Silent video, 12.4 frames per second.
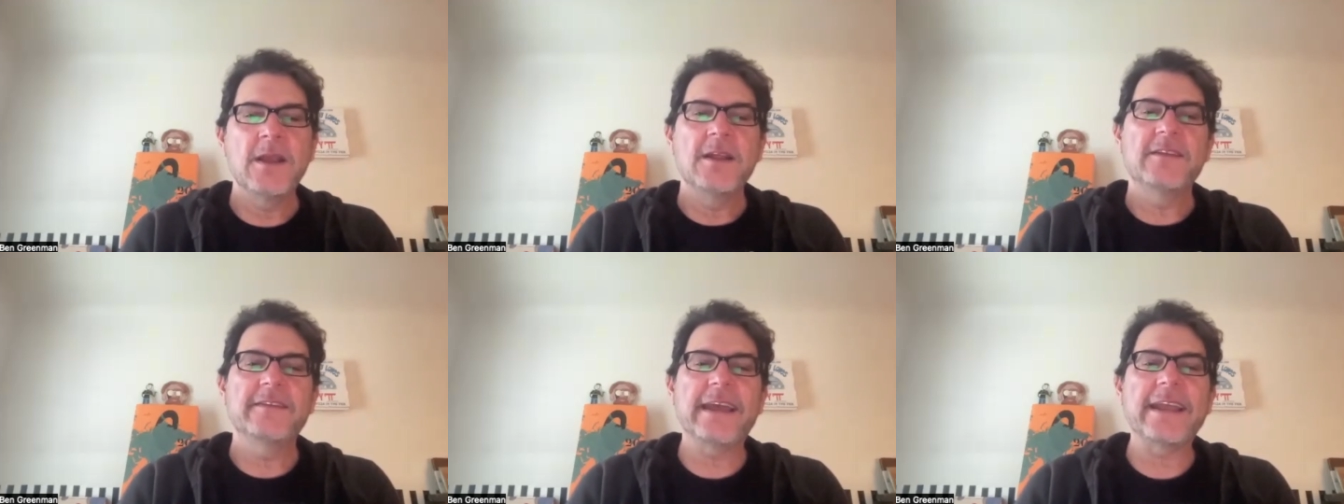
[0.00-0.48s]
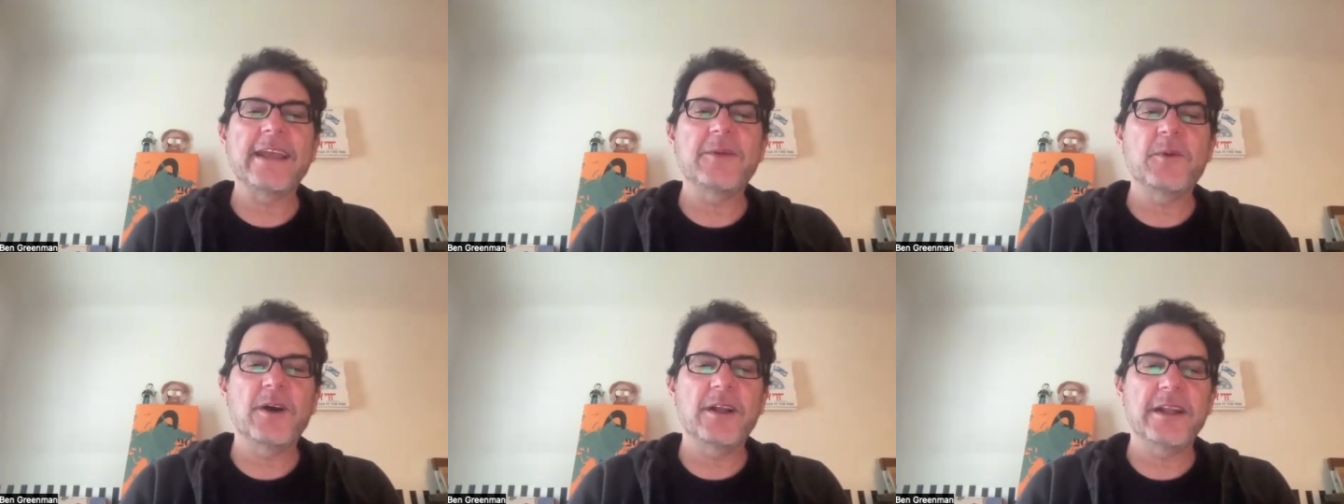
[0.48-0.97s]
Second
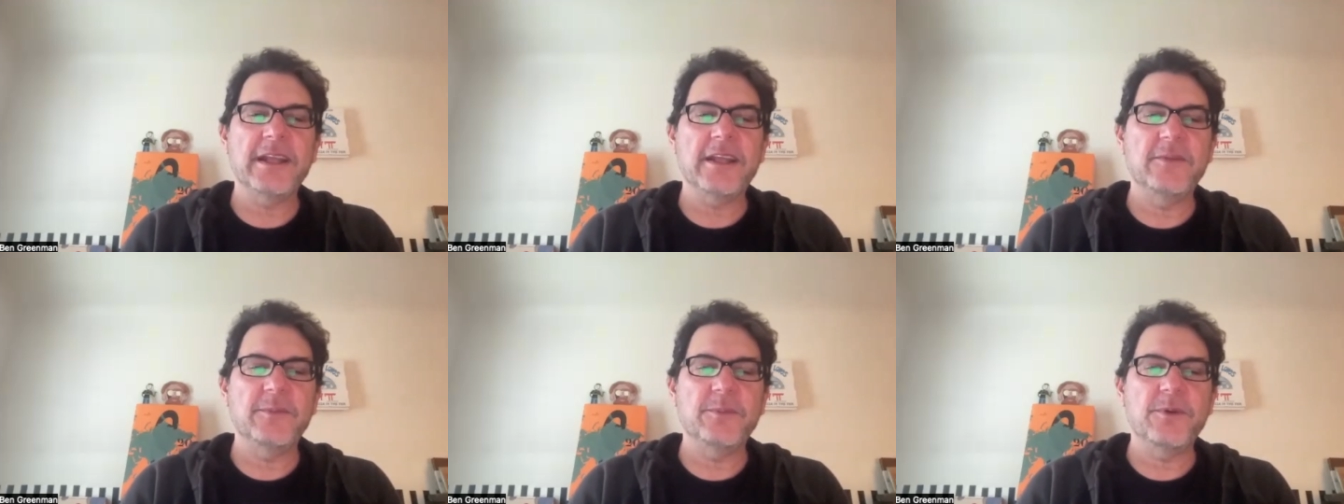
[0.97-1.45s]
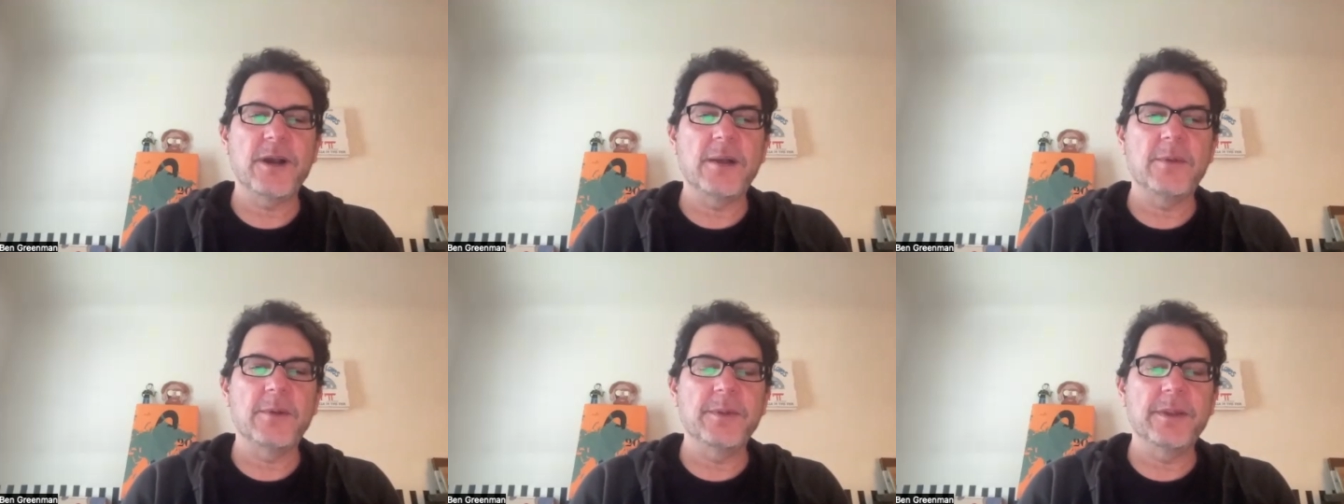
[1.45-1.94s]
one is
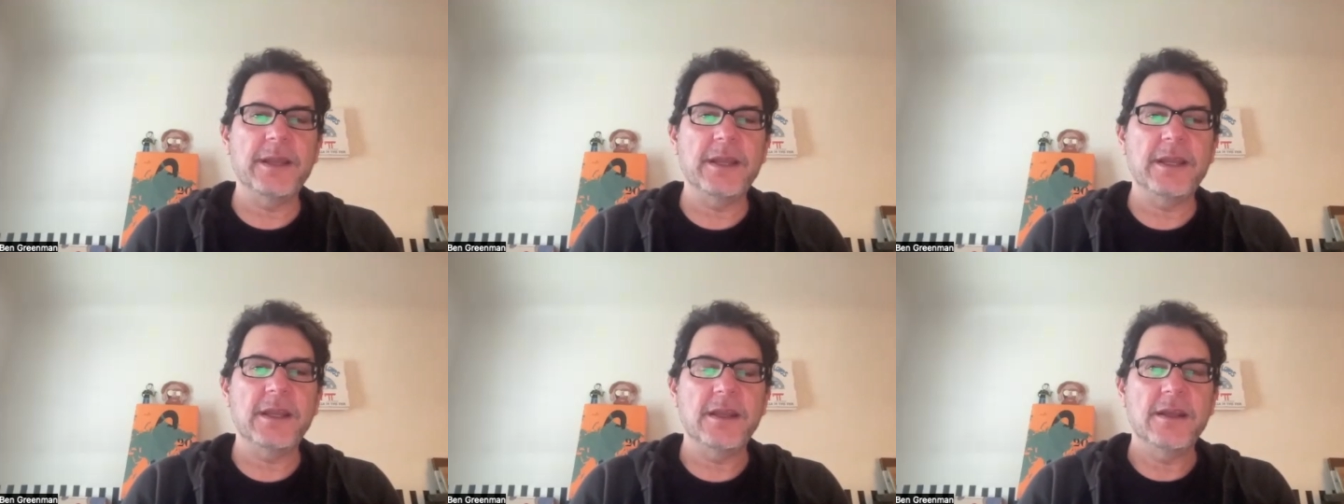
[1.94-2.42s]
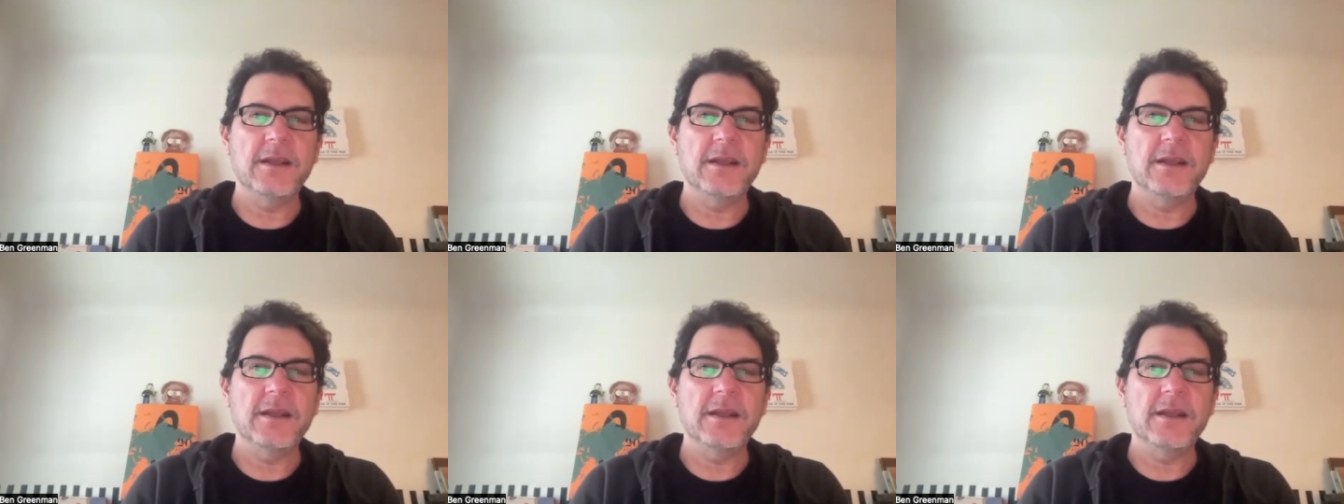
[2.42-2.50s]
probably